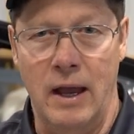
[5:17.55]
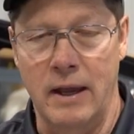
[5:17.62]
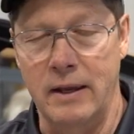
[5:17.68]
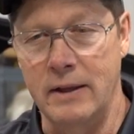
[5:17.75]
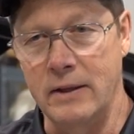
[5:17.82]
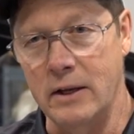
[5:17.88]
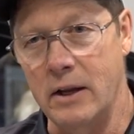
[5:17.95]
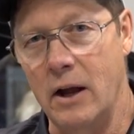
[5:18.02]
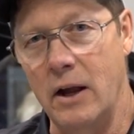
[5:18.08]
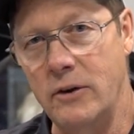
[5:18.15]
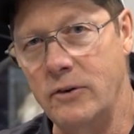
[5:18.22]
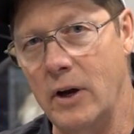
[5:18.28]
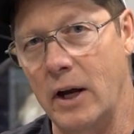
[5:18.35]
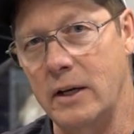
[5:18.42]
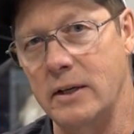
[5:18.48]
In the
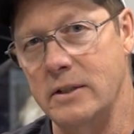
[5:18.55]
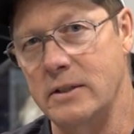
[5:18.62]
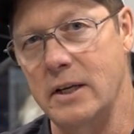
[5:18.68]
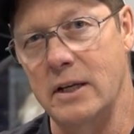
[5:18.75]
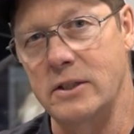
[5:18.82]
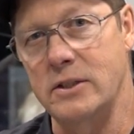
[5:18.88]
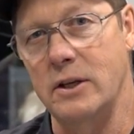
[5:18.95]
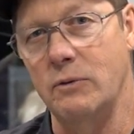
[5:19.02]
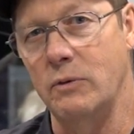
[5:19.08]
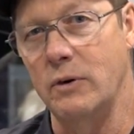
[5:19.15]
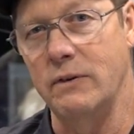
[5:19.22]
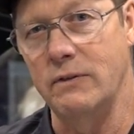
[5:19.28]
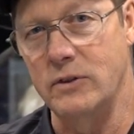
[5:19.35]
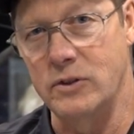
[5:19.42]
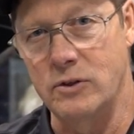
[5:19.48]
contract, it says that we
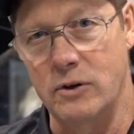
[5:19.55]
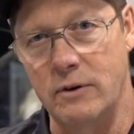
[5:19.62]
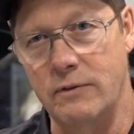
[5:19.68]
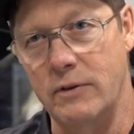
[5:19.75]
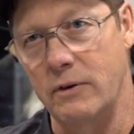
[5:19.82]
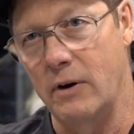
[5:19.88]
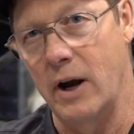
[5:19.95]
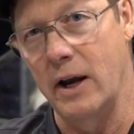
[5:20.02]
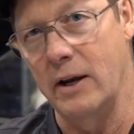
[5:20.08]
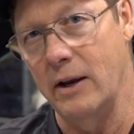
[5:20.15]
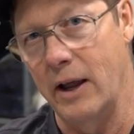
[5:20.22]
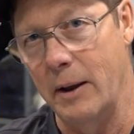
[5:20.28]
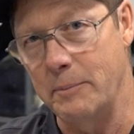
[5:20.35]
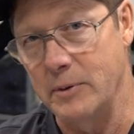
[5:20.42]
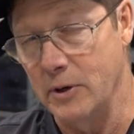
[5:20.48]
reserve the right
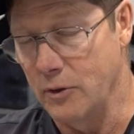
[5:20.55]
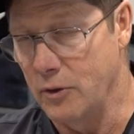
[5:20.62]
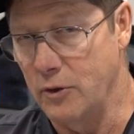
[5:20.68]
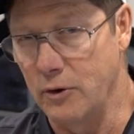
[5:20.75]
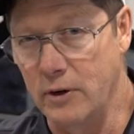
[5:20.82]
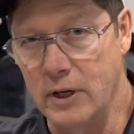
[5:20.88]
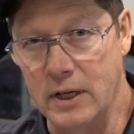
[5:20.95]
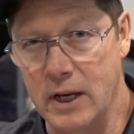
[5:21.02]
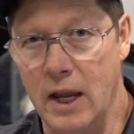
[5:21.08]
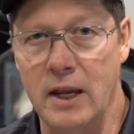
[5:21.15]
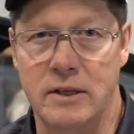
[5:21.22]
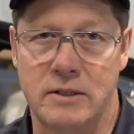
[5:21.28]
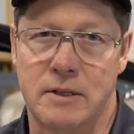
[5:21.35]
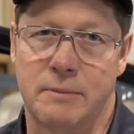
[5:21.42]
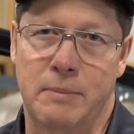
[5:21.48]
up to 30
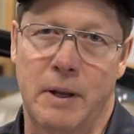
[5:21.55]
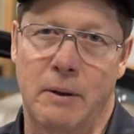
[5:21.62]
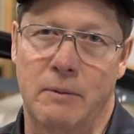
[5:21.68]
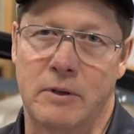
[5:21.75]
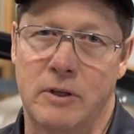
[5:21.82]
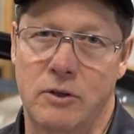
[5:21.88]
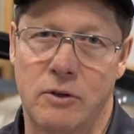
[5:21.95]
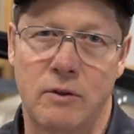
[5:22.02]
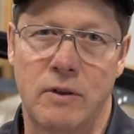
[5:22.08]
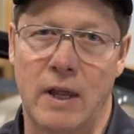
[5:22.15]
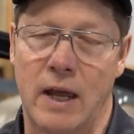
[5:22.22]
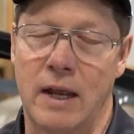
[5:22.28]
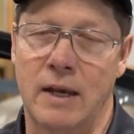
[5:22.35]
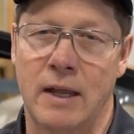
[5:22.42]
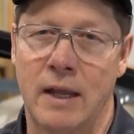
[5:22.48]
days to be able to do
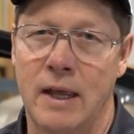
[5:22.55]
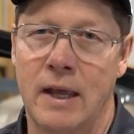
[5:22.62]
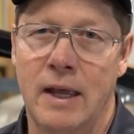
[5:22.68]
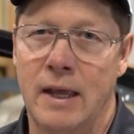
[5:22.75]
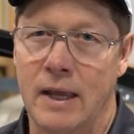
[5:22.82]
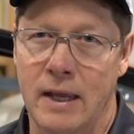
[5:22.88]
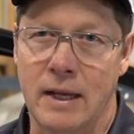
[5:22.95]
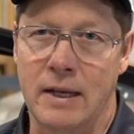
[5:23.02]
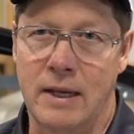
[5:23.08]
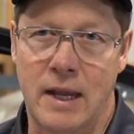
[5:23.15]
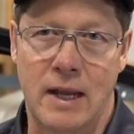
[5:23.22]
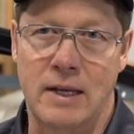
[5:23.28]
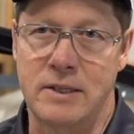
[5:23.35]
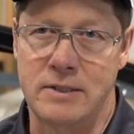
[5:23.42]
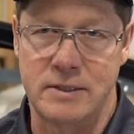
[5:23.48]
that, in
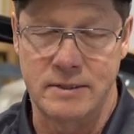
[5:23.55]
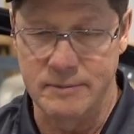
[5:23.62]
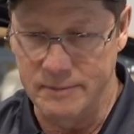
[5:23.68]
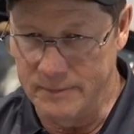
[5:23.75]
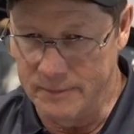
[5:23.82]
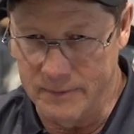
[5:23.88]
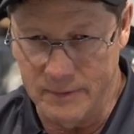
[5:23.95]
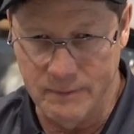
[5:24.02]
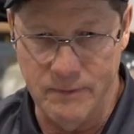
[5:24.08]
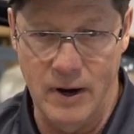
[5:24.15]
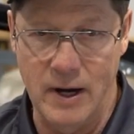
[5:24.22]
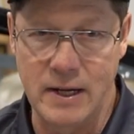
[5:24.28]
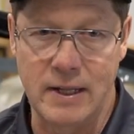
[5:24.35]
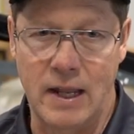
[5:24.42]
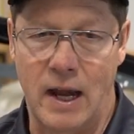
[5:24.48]
case
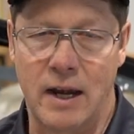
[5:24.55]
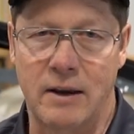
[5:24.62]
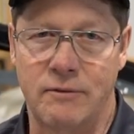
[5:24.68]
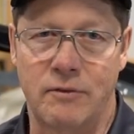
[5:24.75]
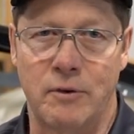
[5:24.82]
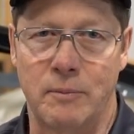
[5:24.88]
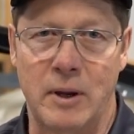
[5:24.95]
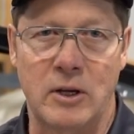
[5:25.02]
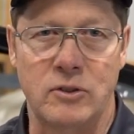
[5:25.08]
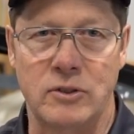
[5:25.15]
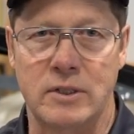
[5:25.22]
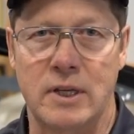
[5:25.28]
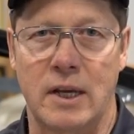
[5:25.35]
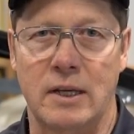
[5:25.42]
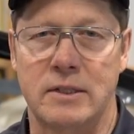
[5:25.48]
finding that
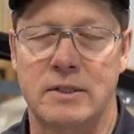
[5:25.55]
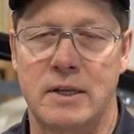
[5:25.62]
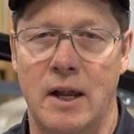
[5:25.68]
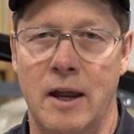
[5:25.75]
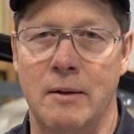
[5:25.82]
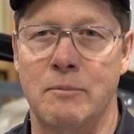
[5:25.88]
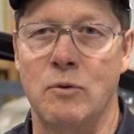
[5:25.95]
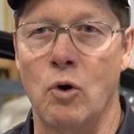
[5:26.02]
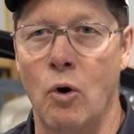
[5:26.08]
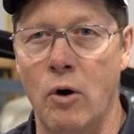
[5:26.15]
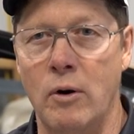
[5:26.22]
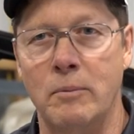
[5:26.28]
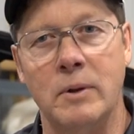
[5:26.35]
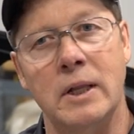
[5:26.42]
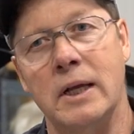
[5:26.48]
information takes time.
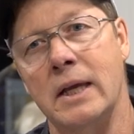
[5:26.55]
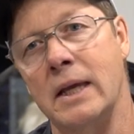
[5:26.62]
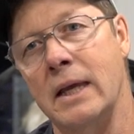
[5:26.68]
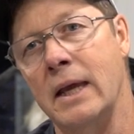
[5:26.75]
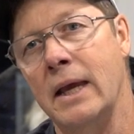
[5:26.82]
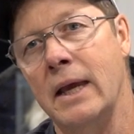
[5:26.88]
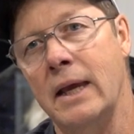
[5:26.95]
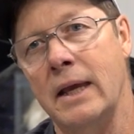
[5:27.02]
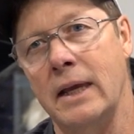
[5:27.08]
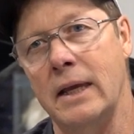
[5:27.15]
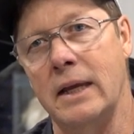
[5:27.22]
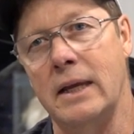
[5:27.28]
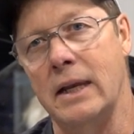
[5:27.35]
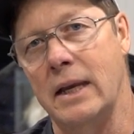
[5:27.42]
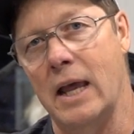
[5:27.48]
Normally,
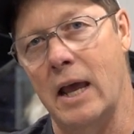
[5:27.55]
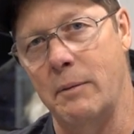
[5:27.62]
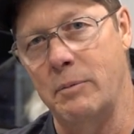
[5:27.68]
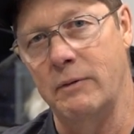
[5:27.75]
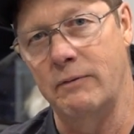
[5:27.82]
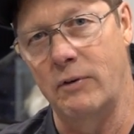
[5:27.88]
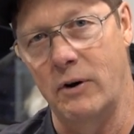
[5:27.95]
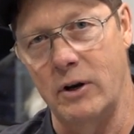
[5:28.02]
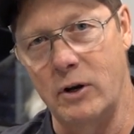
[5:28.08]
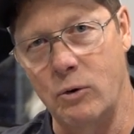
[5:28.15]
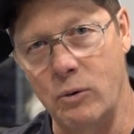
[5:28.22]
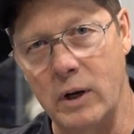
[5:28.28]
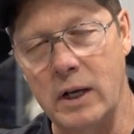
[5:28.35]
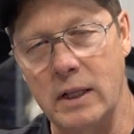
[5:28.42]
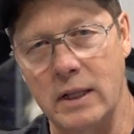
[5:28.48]
it can happen very
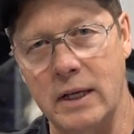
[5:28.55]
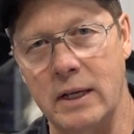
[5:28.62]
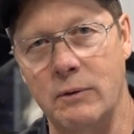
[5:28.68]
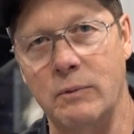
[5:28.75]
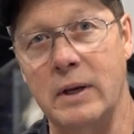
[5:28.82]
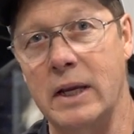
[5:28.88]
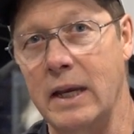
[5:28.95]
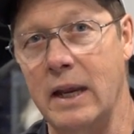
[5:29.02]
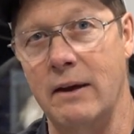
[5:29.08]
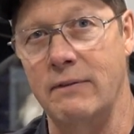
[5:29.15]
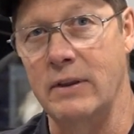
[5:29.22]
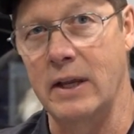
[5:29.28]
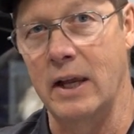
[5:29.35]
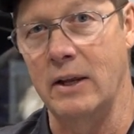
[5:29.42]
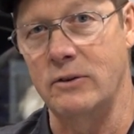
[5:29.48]
quickly, and we can have
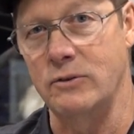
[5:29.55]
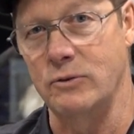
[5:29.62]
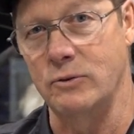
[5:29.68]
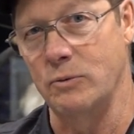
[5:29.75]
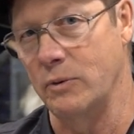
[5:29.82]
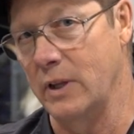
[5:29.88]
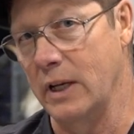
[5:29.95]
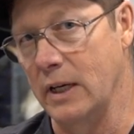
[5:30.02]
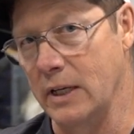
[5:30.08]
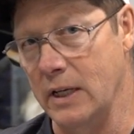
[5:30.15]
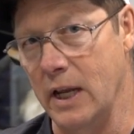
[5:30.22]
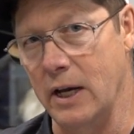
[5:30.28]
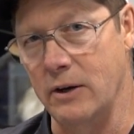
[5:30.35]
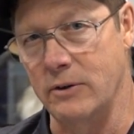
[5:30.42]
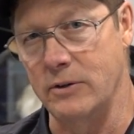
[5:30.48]
the answers within a
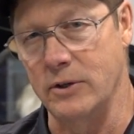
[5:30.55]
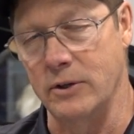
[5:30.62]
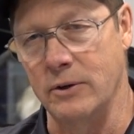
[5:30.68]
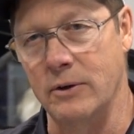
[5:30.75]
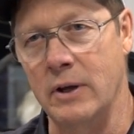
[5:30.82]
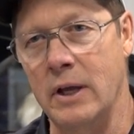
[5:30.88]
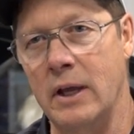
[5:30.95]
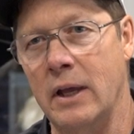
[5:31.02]
day or two.